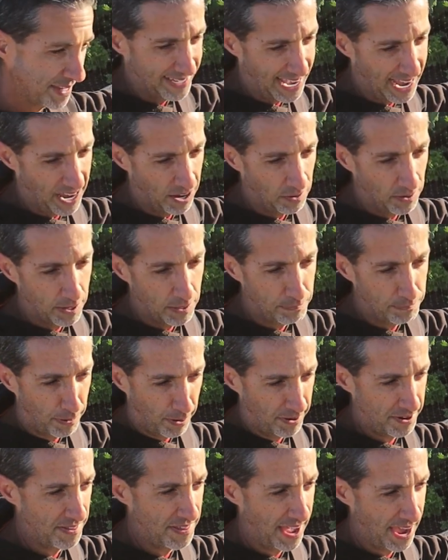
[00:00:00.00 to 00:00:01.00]
Now,
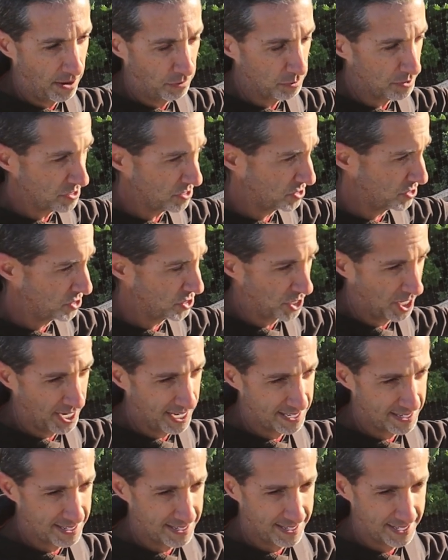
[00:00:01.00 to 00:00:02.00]
part of that was
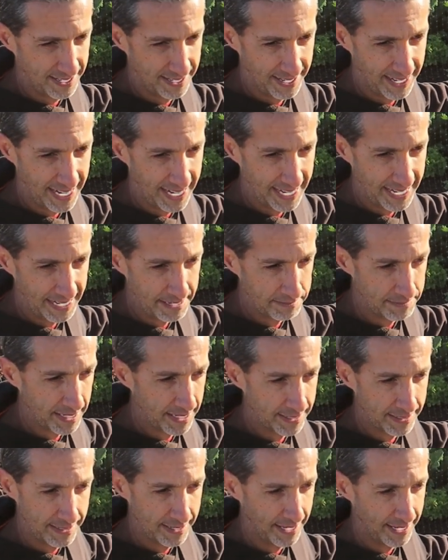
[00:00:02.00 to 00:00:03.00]
just
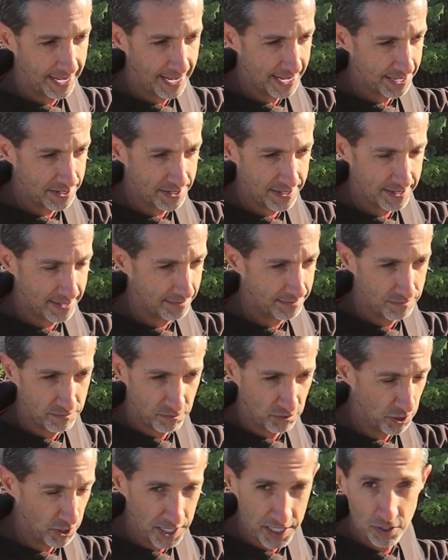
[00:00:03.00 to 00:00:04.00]
us
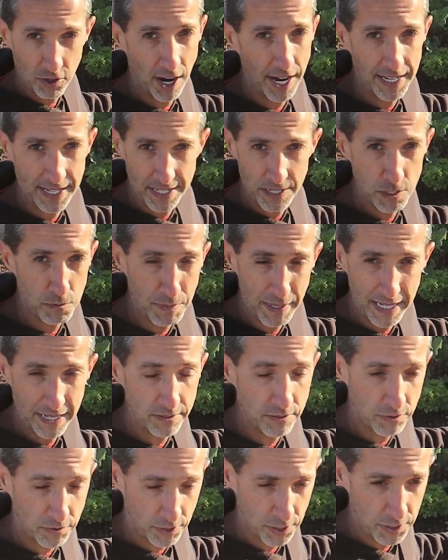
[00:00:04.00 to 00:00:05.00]
really trying to
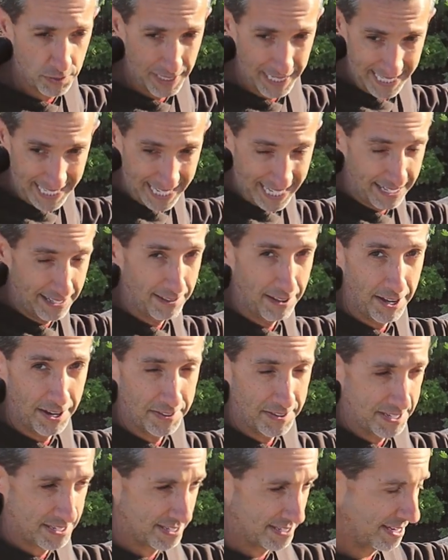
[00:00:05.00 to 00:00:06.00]
speed through and get a lot
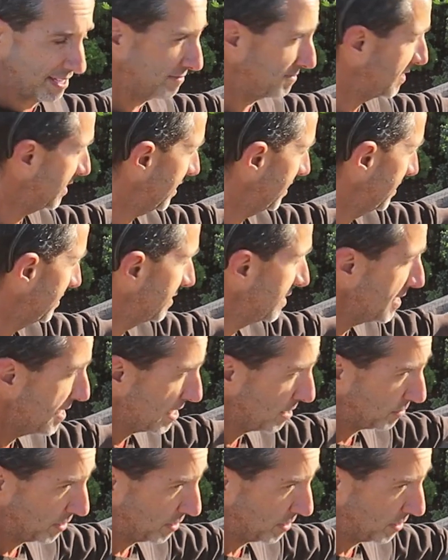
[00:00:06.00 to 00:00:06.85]
of this stuff done.